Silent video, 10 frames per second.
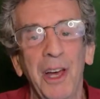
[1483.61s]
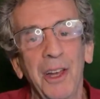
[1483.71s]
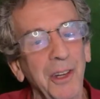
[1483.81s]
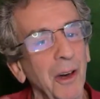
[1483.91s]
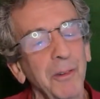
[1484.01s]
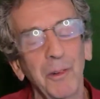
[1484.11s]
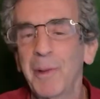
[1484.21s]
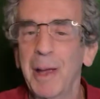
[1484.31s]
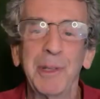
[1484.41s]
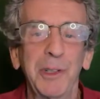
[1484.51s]
So
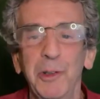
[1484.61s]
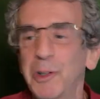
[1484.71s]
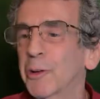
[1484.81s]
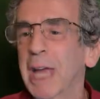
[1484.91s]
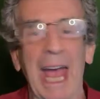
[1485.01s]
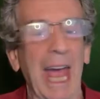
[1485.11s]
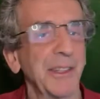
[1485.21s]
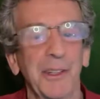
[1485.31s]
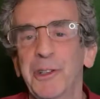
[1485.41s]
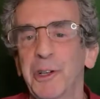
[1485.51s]
maybe do your
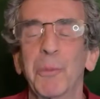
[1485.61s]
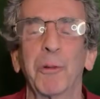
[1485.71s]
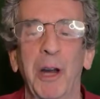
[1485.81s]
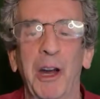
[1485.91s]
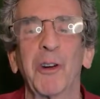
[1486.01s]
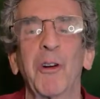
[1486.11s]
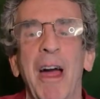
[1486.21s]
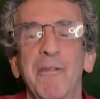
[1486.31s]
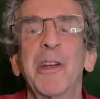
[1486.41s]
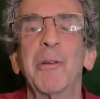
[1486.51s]
candles or your prayers or
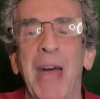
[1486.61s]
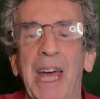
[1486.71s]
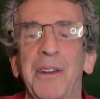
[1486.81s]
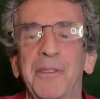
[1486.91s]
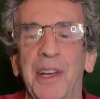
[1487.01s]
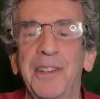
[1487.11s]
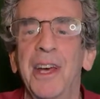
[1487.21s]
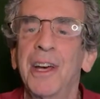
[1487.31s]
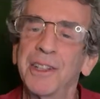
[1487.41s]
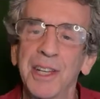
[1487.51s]
however you manifest
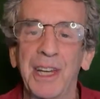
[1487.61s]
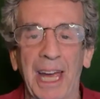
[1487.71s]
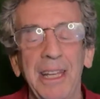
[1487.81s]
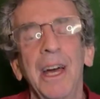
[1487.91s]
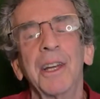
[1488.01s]
tonight,